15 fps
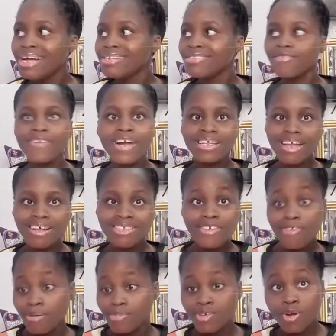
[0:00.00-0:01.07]
to find out if
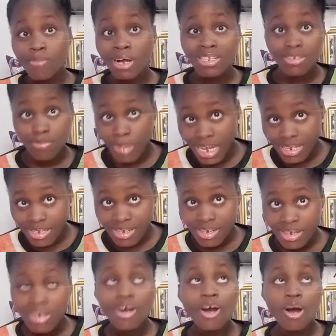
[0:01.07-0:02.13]
I'm to go back to bed
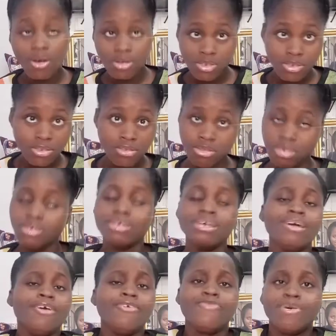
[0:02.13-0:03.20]
or
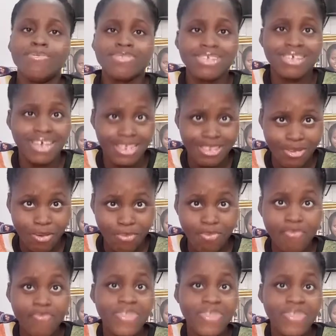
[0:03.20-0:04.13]
if I'm to get up,